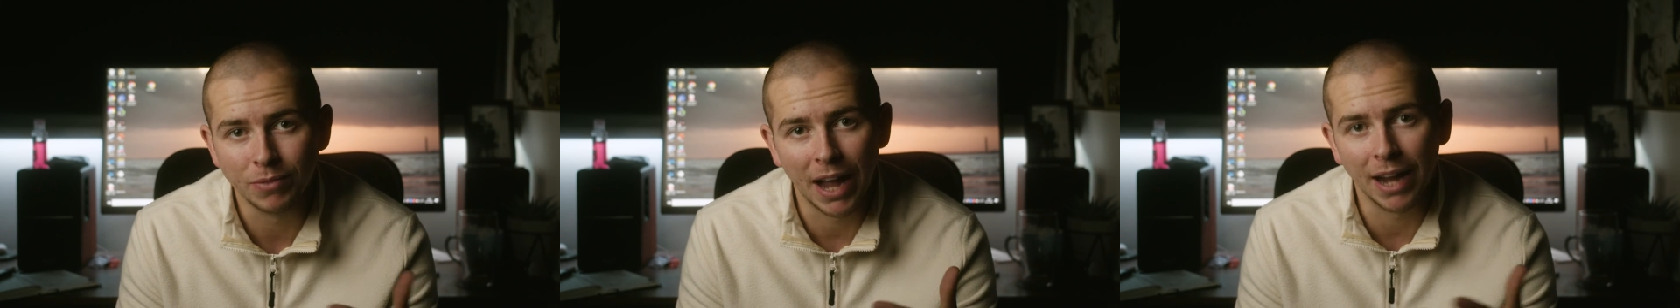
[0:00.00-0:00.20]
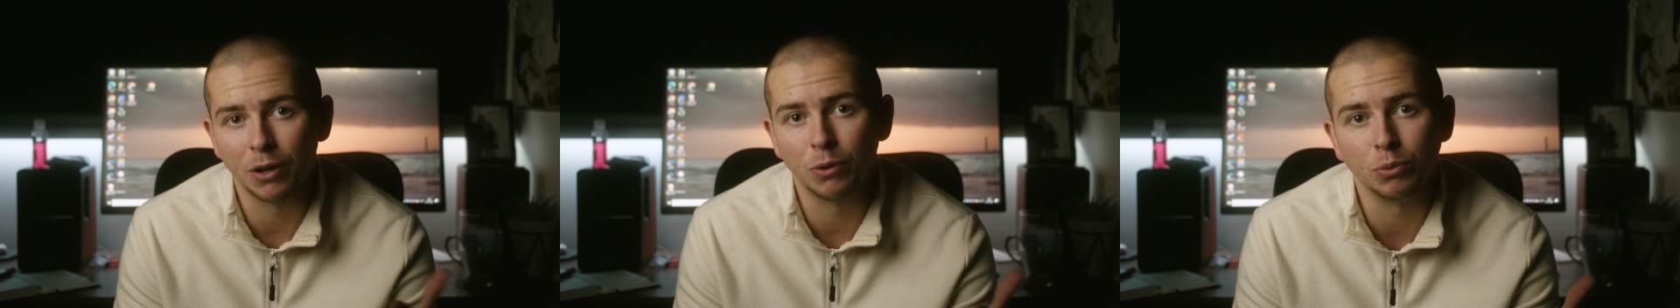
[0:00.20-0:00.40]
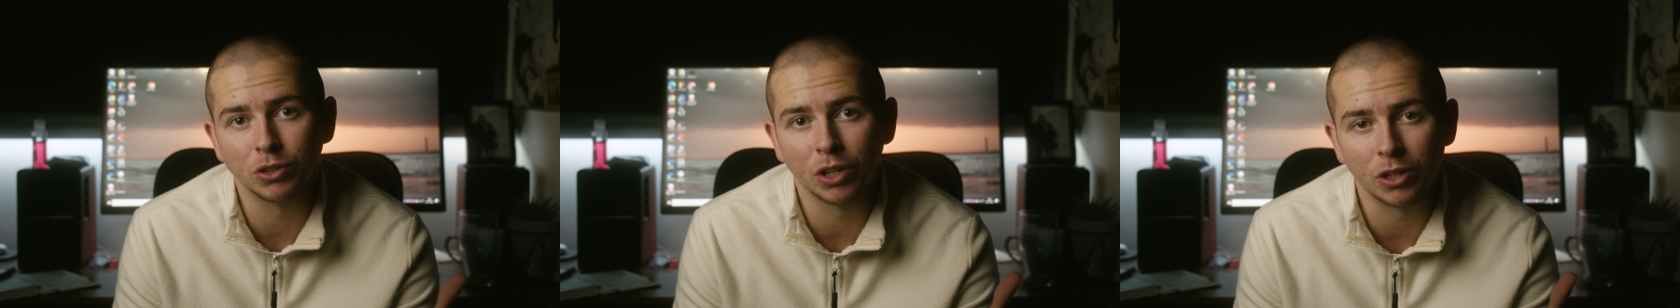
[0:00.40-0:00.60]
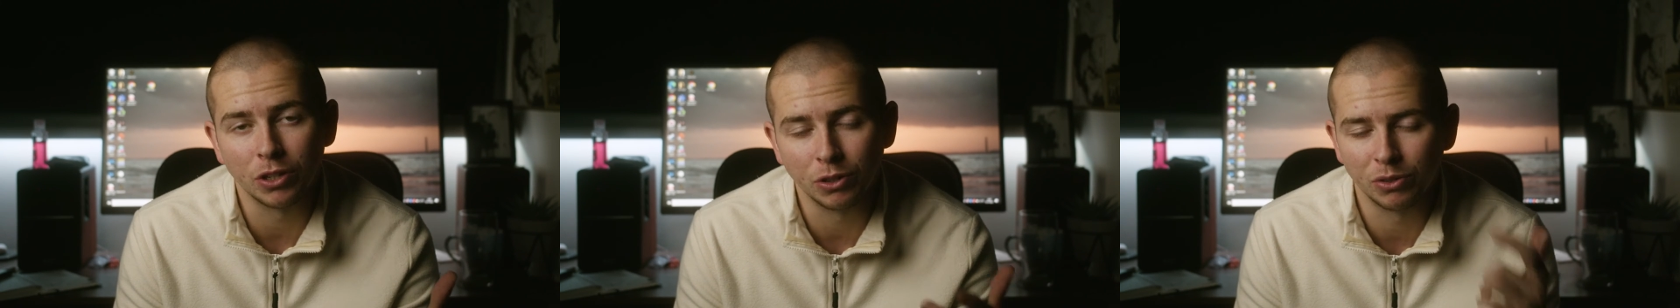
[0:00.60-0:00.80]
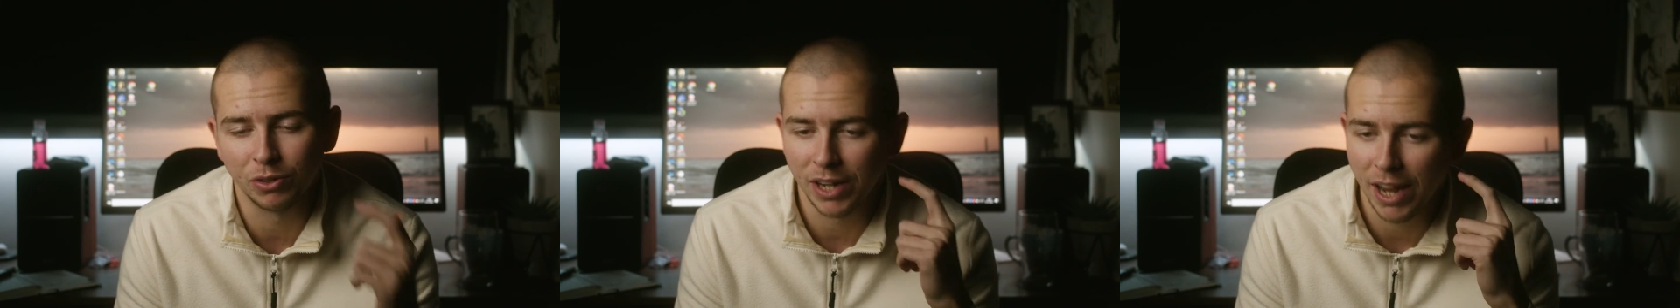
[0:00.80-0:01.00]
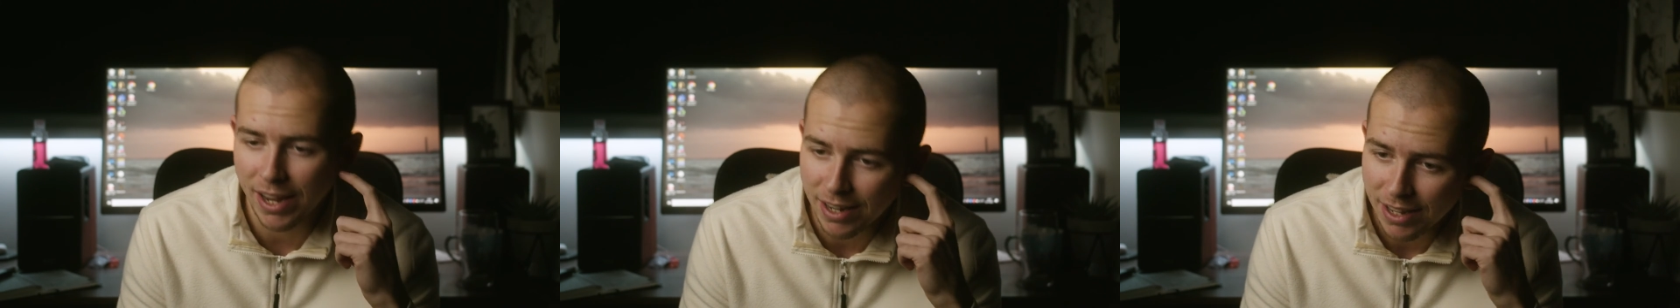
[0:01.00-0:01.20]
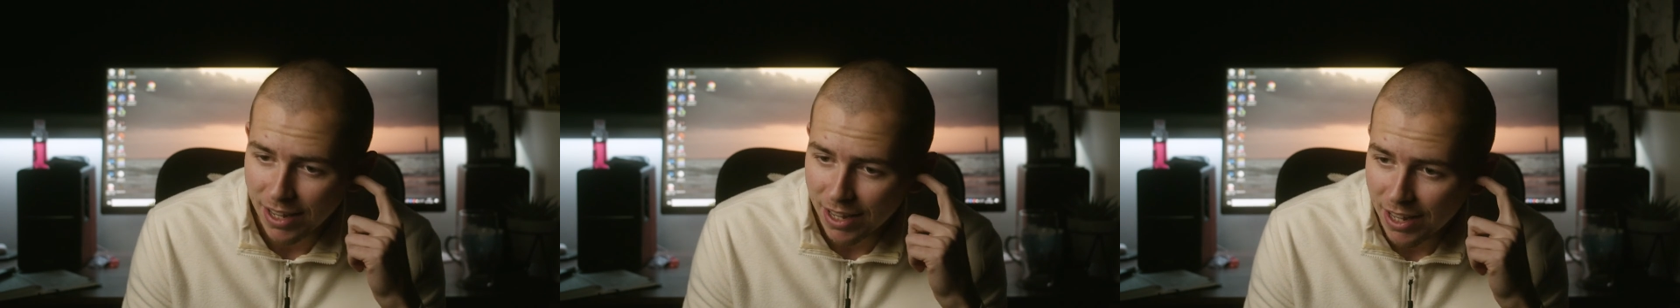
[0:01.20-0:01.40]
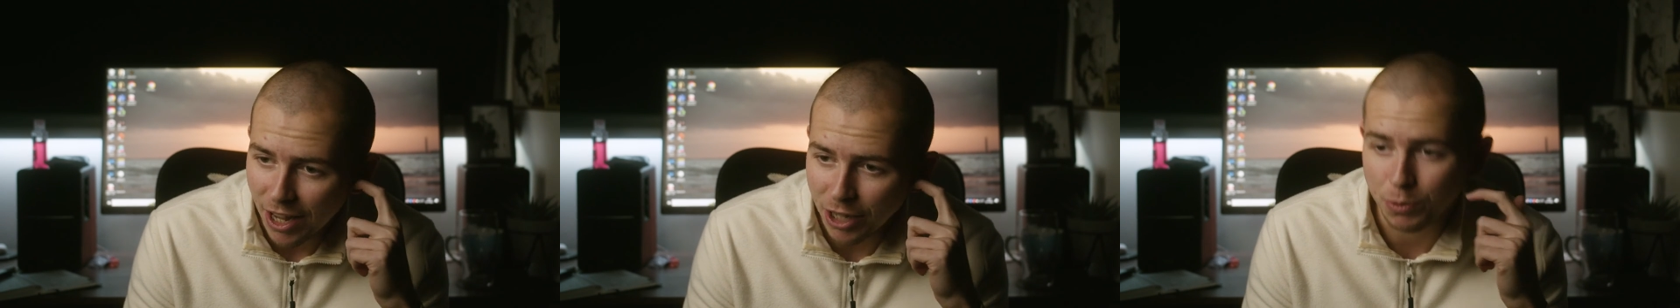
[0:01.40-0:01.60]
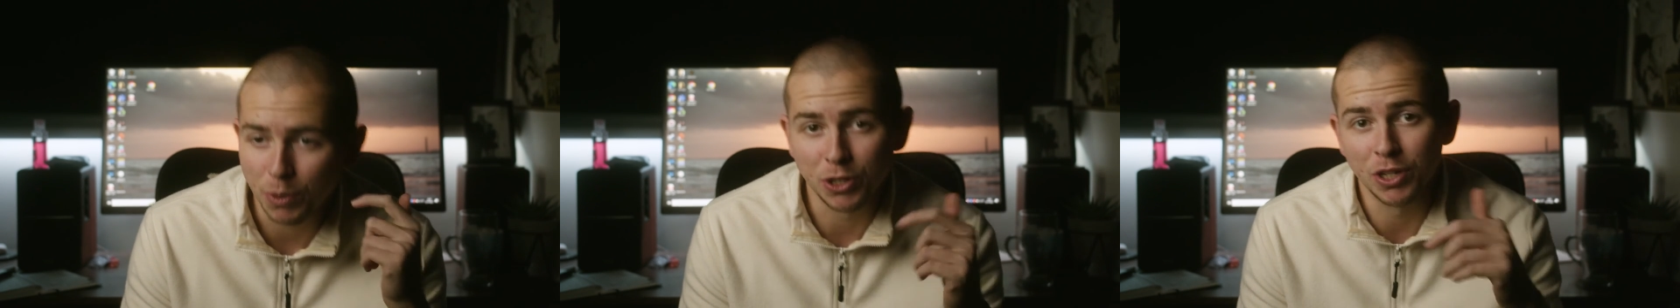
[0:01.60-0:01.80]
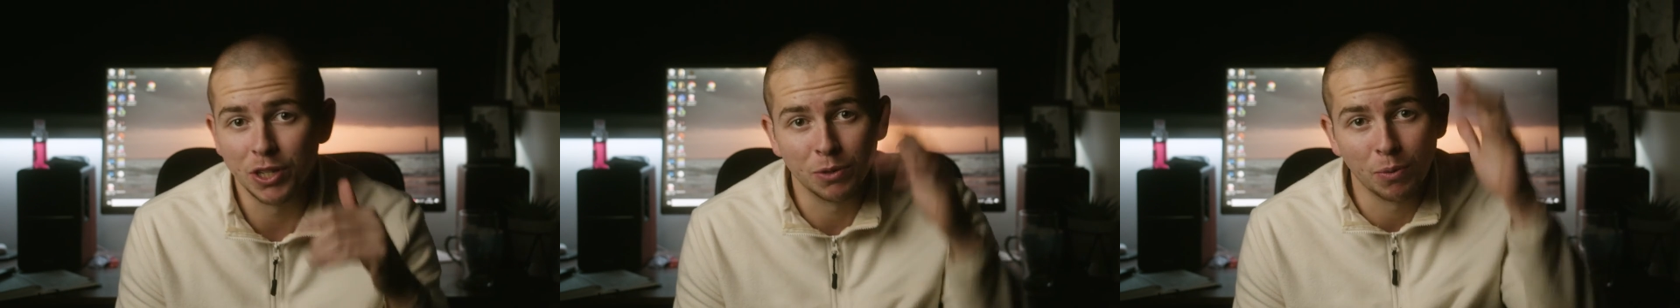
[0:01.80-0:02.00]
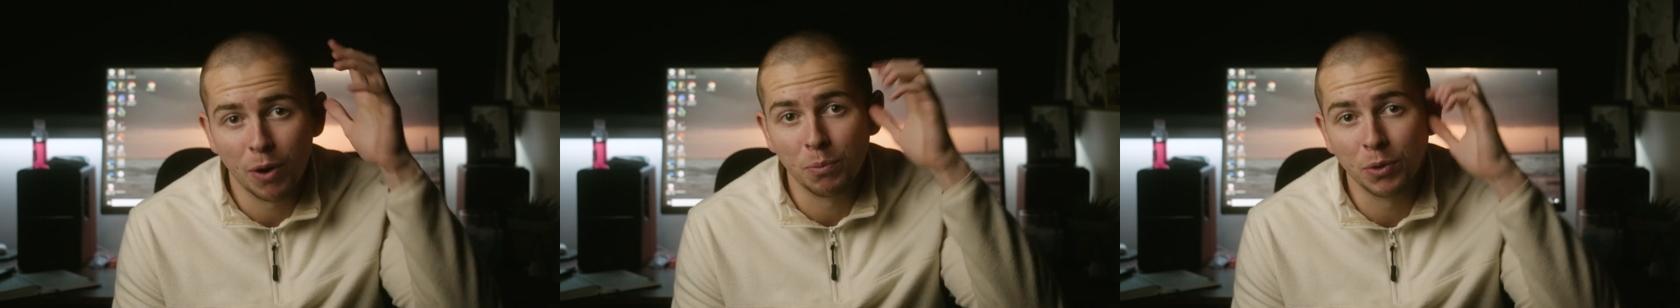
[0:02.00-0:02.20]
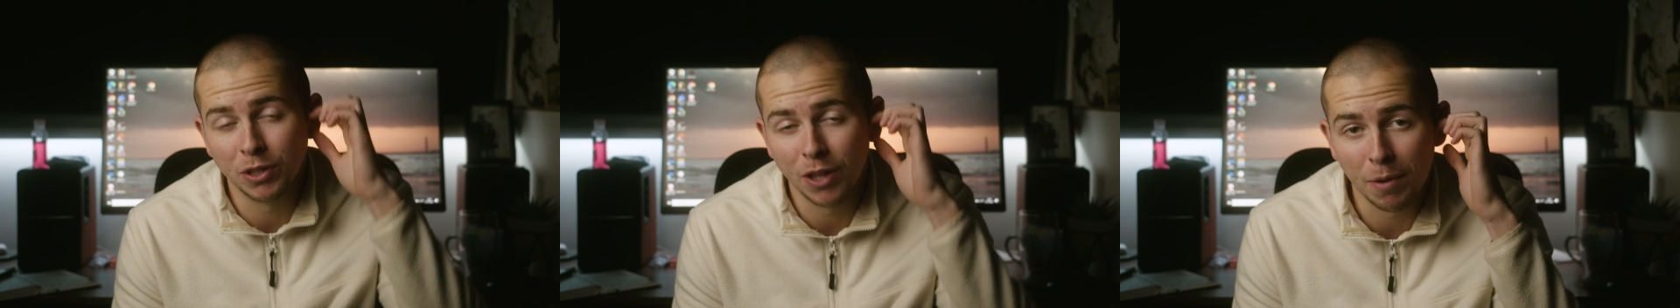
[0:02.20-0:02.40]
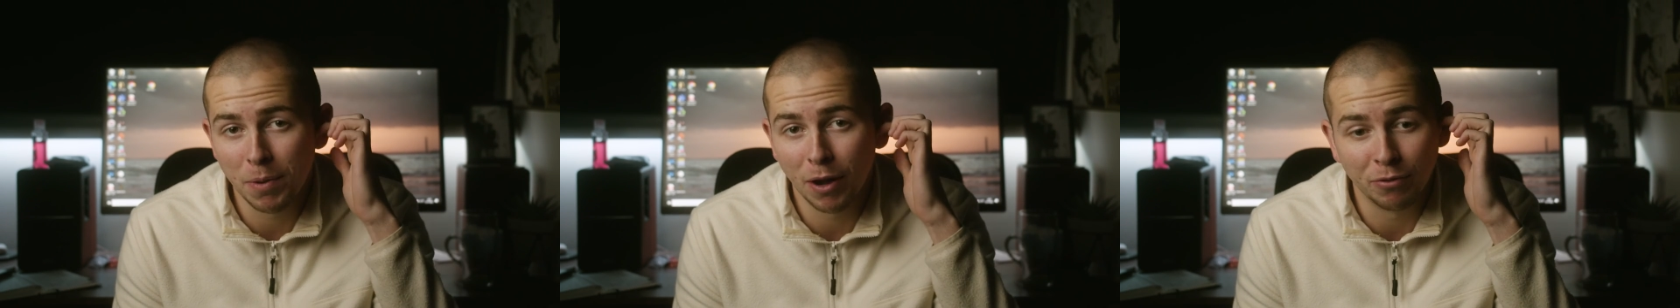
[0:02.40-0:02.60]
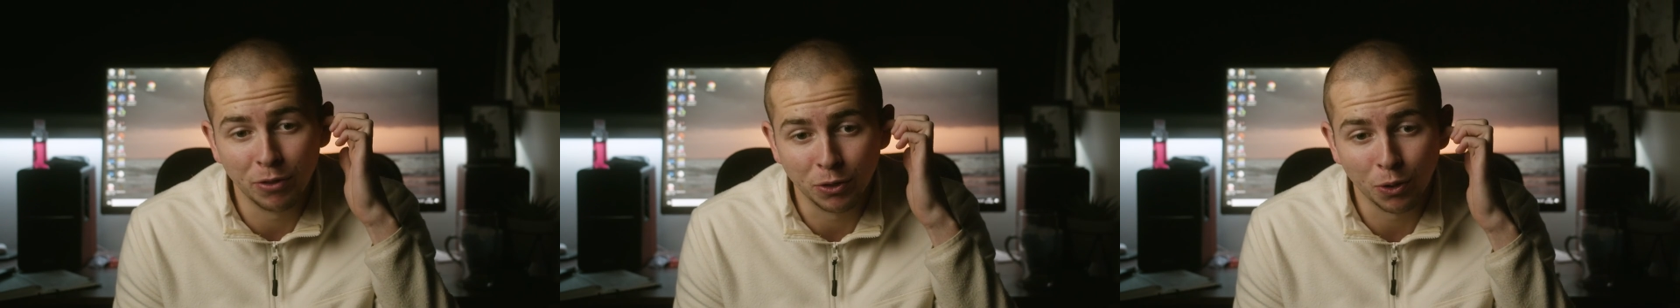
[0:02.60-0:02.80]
angles I can create, especially the one with above the